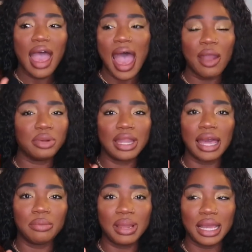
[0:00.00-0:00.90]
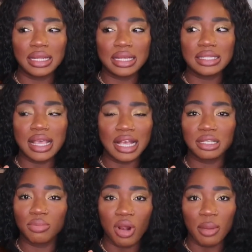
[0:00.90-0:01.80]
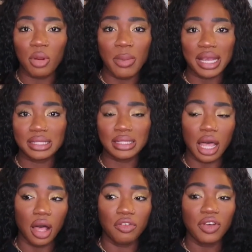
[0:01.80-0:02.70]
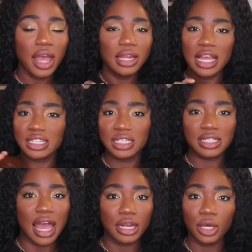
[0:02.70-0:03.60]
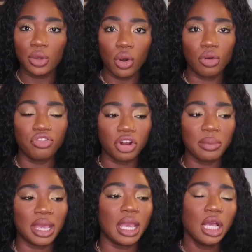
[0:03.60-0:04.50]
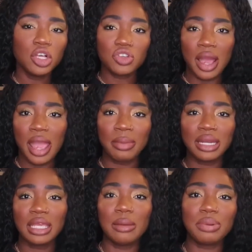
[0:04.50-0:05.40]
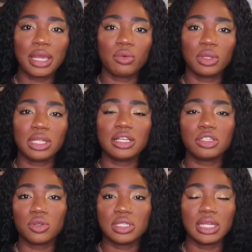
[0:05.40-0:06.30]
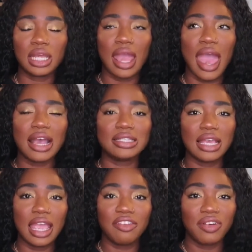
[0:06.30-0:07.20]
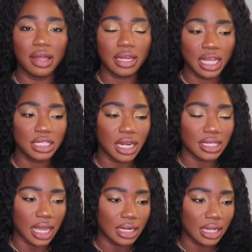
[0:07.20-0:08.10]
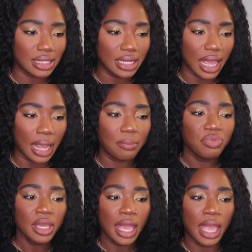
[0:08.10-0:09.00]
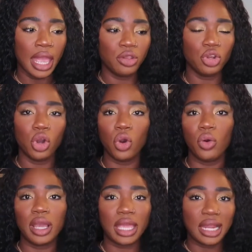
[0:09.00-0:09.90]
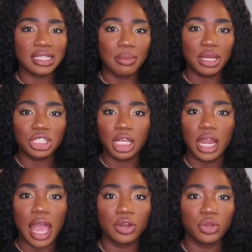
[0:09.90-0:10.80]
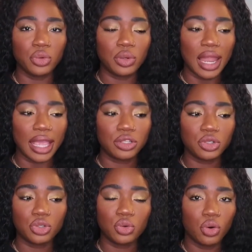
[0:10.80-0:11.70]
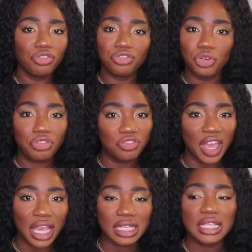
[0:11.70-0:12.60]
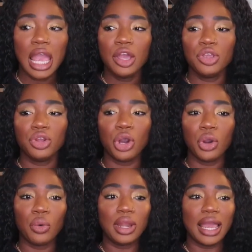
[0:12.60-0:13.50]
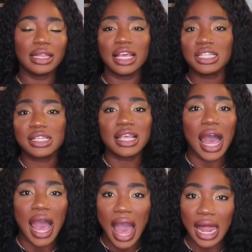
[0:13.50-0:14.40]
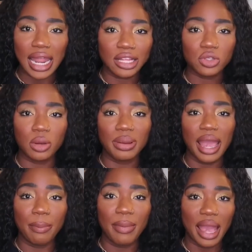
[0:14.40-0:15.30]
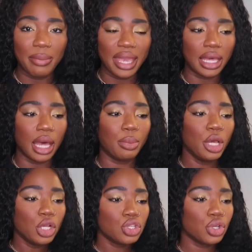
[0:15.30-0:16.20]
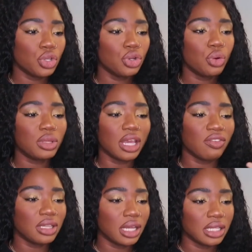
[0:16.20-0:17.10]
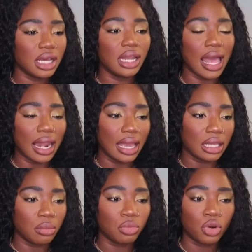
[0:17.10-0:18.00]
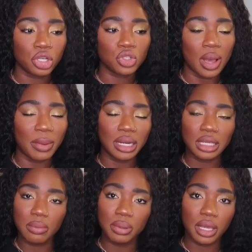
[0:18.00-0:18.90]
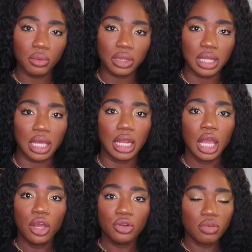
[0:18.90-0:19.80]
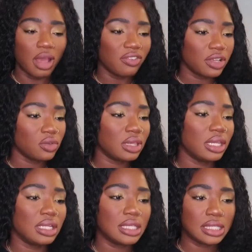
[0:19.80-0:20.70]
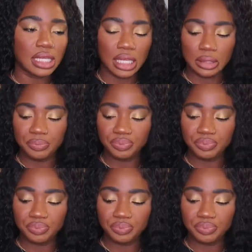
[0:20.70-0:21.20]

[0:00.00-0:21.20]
I would not apply this as a primer myself. That's just not a go for me. So I am gonna keep playing with this, using it as a foundation as I did today. And you know, again, as I mentioned, I do like to do full face, you know, like that's just how I like to apply my makeup. So you know, with everything done, I like it more. So I'm gonna keep playing with it, do my face with it, and see,